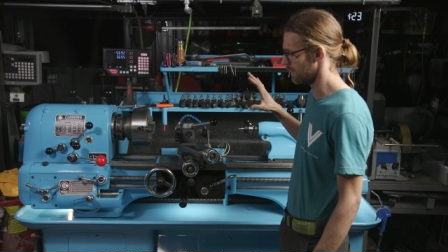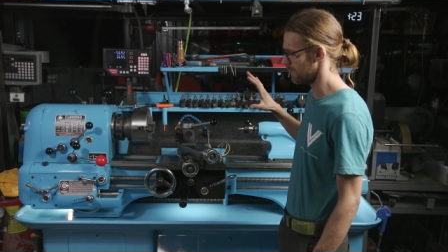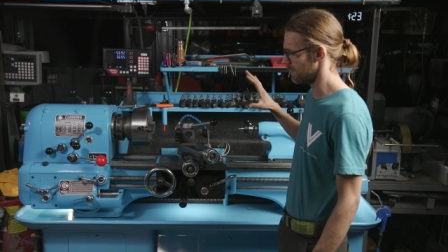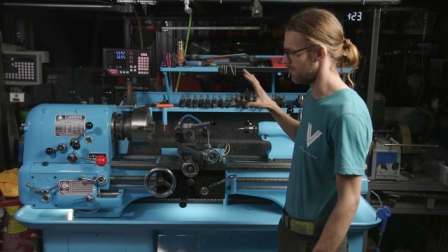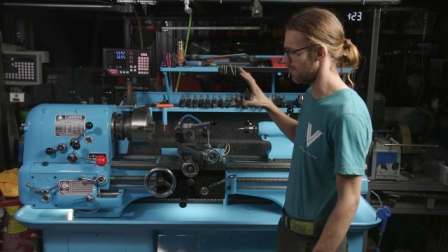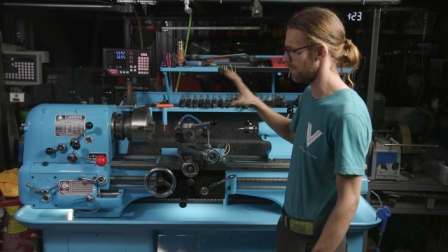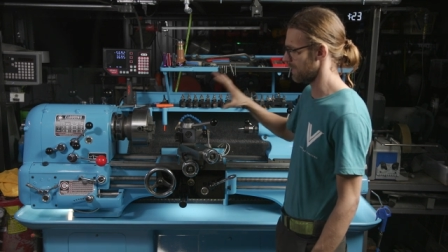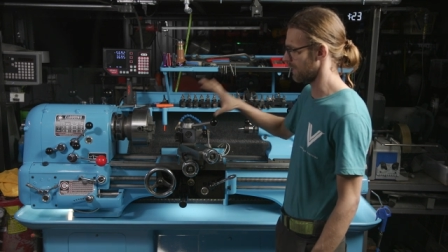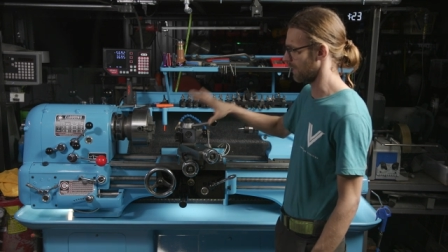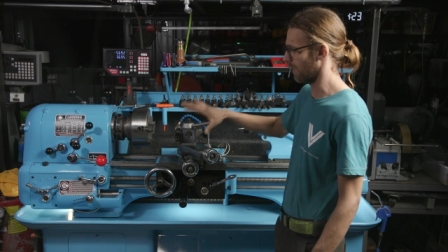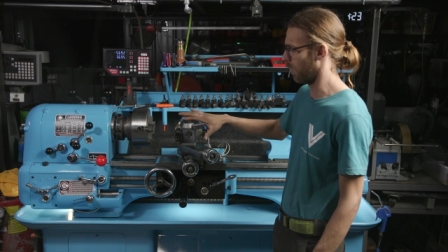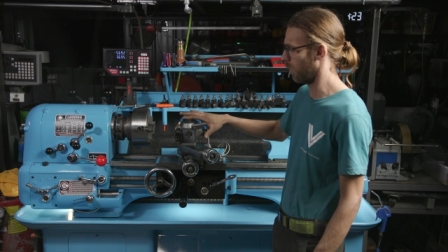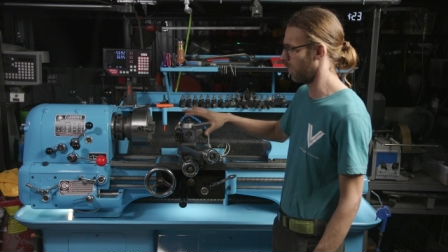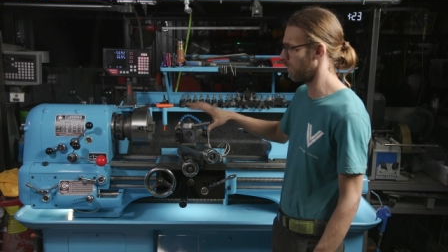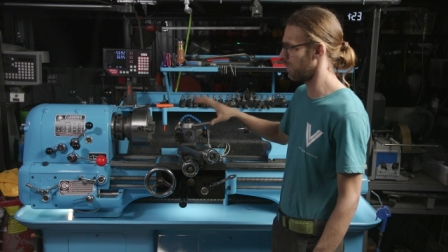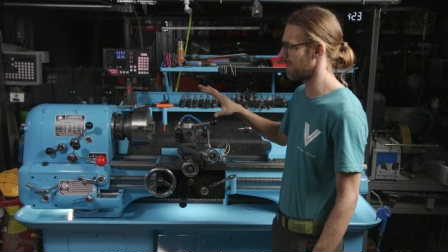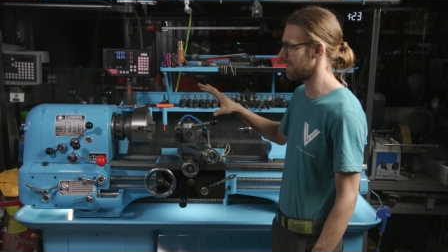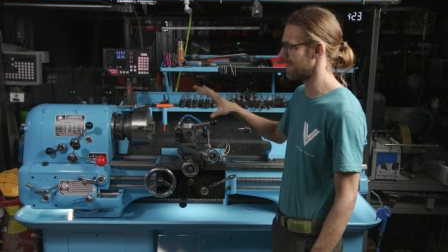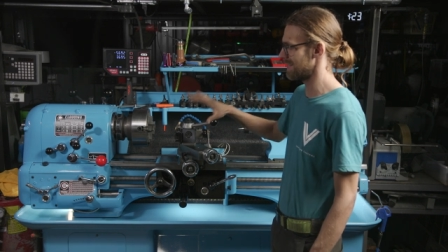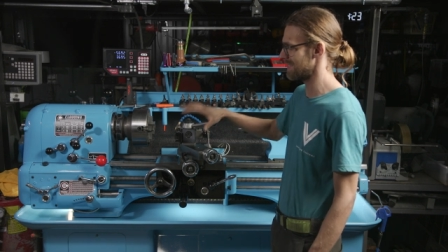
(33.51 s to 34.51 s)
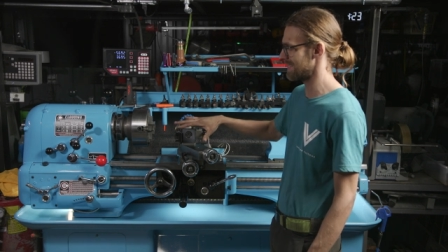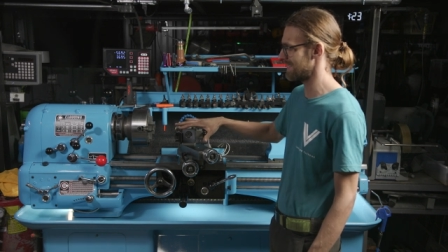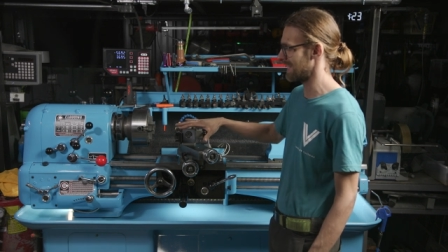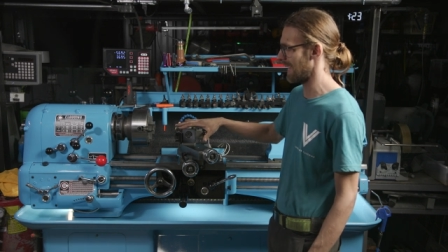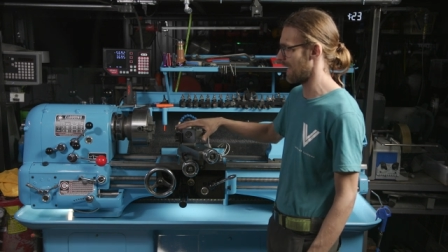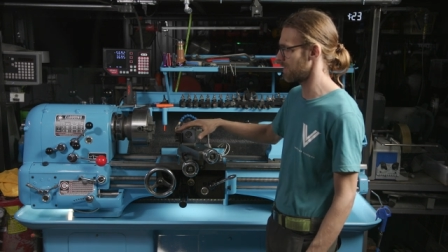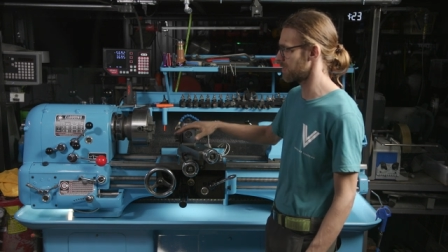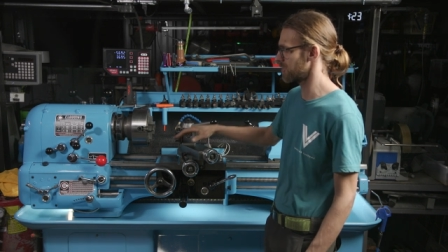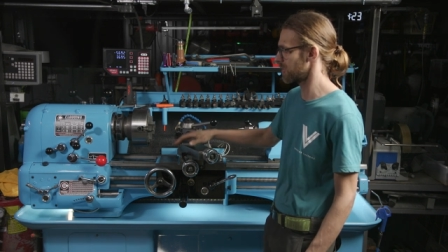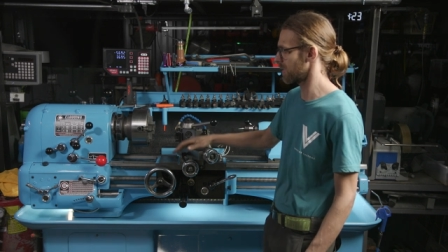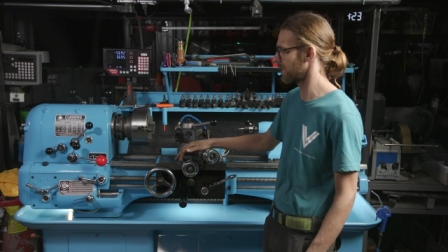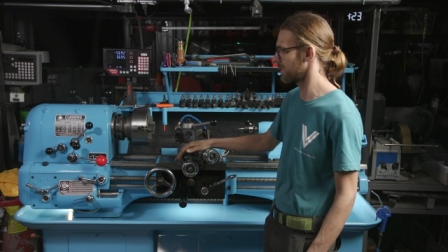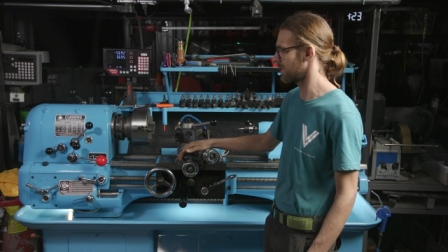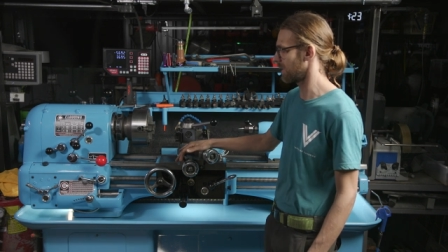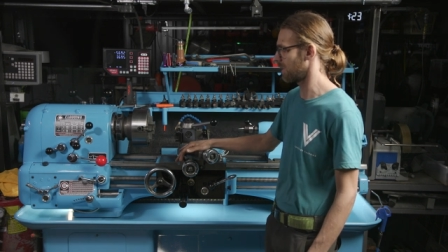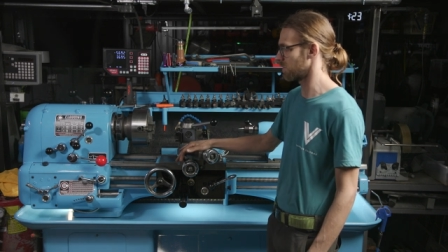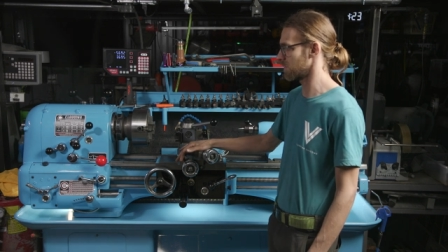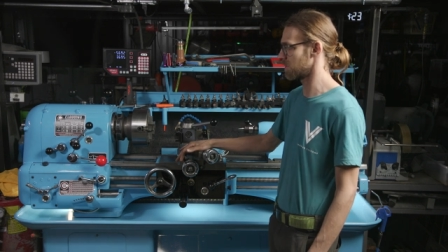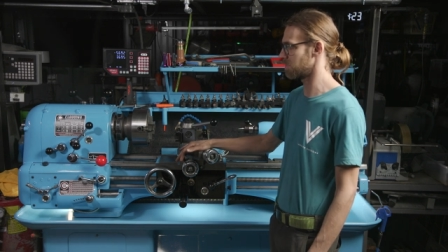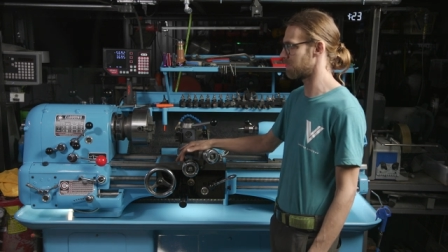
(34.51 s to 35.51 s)
something old and nostalgic
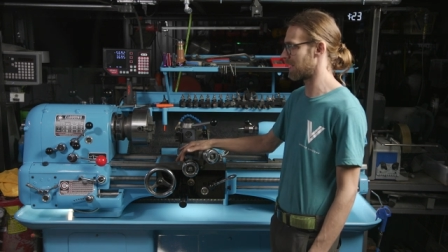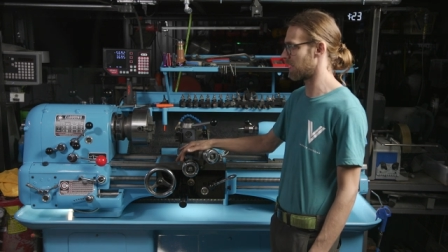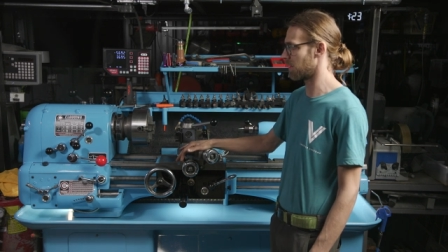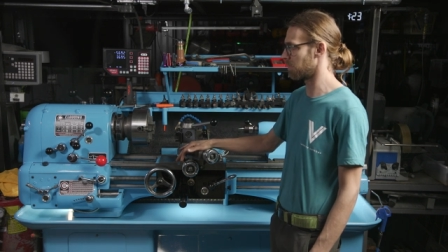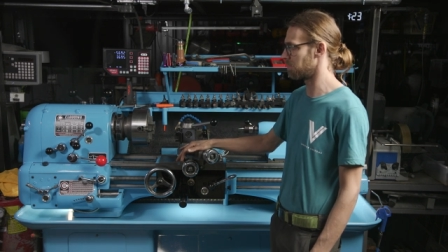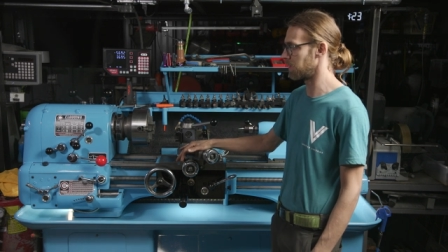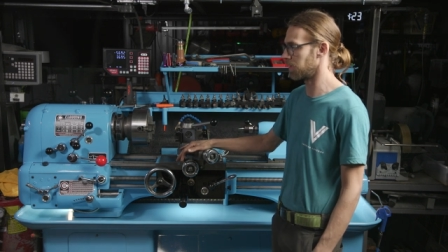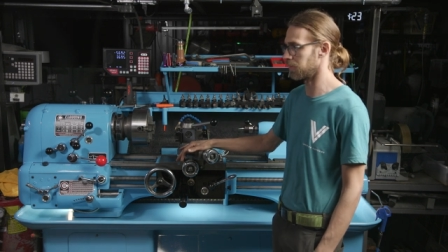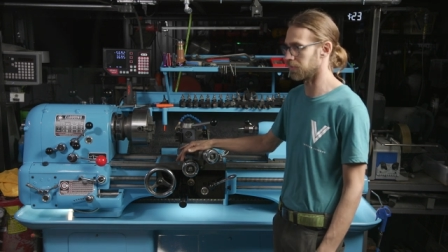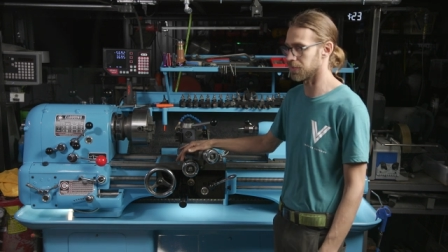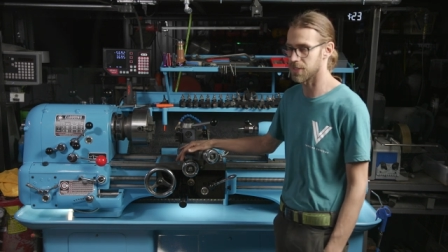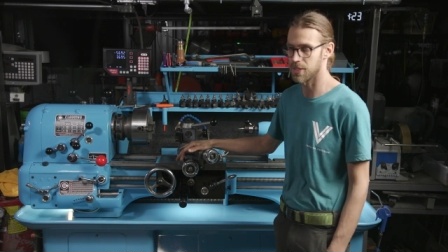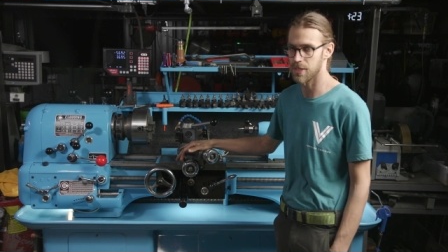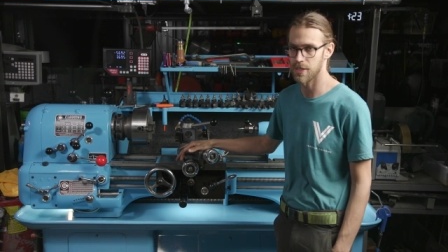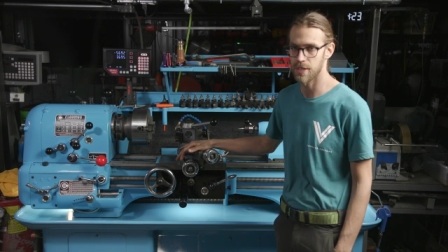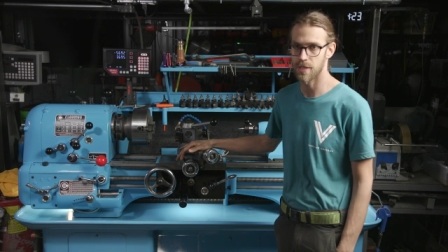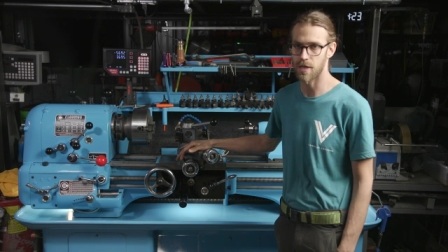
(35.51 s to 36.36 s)
that was better built.